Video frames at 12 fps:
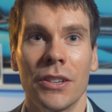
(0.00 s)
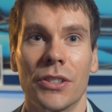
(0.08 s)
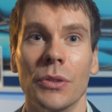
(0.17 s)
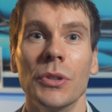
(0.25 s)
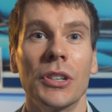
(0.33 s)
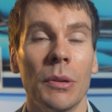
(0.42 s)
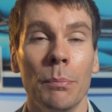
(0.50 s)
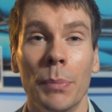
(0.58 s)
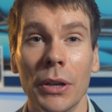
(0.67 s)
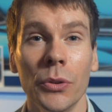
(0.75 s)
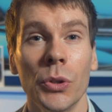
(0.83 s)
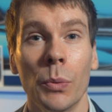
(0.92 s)
so you can
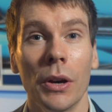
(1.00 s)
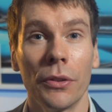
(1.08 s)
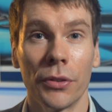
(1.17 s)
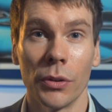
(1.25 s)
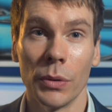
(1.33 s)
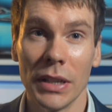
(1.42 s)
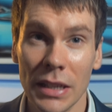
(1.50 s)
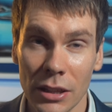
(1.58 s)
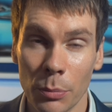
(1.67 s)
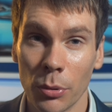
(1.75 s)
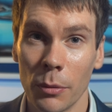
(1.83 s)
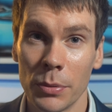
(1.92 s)
build your wealth through
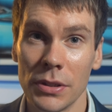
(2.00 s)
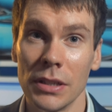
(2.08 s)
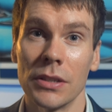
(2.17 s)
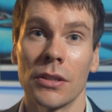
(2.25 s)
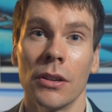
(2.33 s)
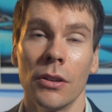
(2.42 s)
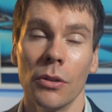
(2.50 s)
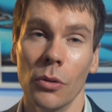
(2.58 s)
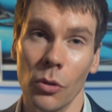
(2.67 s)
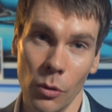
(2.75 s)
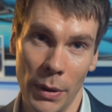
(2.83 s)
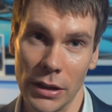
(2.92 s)
either properties
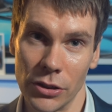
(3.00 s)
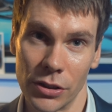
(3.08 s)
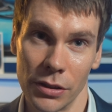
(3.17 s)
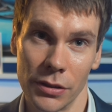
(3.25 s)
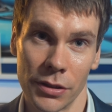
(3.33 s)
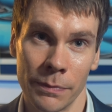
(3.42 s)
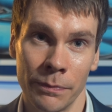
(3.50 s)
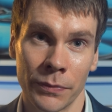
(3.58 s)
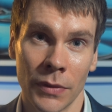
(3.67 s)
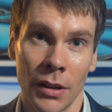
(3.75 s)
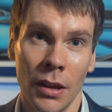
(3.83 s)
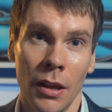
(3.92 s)
or pensions.
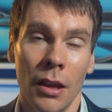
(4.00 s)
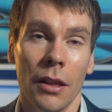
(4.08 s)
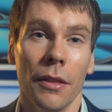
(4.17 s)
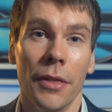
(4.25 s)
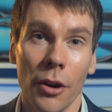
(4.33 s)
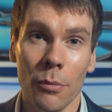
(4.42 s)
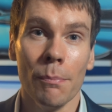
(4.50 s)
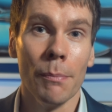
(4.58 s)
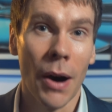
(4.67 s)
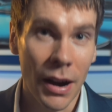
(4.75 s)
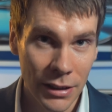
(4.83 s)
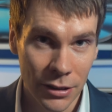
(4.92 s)
Though
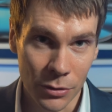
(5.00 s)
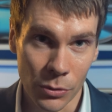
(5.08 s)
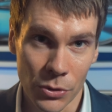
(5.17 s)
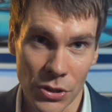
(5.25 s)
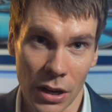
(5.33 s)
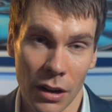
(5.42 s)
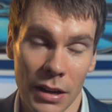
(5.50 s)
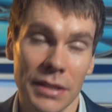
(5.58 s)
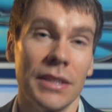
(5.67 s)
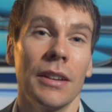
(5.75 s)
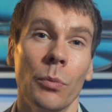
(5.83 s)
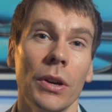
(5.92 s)
my thoughts are
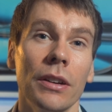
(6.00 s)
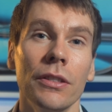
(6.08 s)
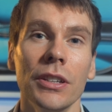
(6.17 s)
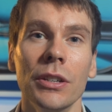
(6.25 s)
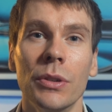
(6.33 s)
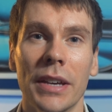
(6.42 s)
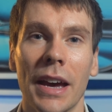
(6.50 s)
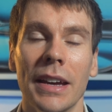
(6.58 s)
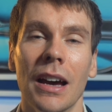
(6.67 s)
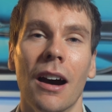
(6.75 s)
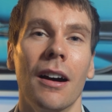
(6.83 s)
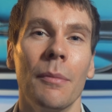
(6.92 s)
is that we in the
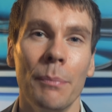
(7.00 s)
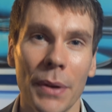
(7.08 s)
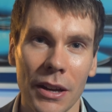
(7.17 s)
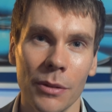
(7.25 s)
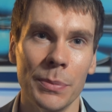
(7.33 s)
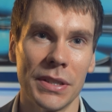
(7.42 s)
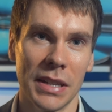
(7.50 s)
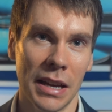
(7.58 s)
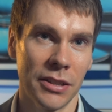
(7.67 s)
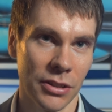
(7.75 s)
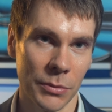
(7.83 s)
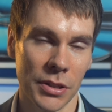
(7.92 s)
UK are a bit
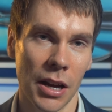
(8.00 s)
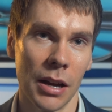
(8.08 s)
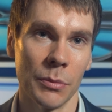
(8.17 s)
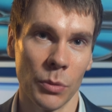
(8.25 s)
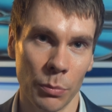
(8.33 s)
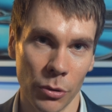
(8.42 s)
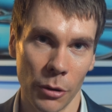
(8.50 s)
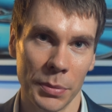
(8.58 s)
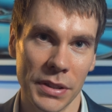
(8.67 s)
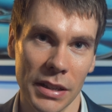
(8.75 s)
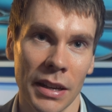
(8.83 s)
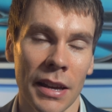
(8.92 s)
obsessed sometimes with
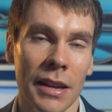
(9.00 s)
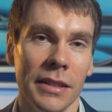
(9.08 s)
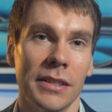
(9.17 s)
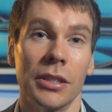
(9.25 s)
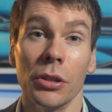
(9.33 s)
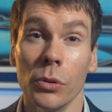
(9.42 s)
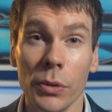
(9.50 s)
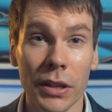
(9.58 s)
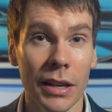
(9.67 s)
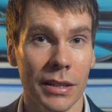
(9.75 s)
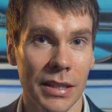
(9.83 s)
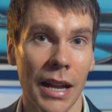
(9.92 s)
property to
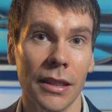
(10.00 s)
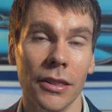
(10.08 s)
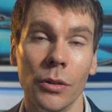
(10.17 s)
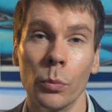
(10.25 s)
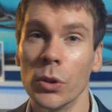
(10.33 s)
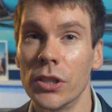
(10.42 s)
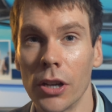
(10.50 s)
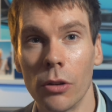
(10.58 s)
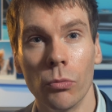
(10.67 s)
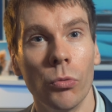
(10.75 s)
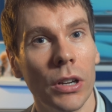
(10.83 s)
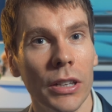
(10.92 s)
the extent that we
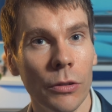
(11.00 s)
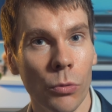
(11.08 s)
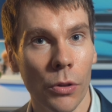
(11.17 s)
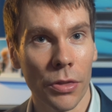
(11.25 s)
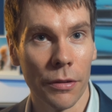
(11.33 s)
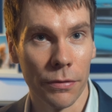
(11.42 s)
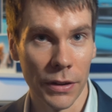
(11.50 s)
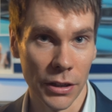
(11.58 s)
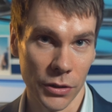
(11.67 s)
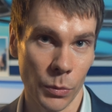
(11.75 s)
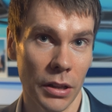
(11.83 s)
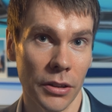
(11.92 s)
don't really run the
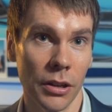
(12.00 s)
figures well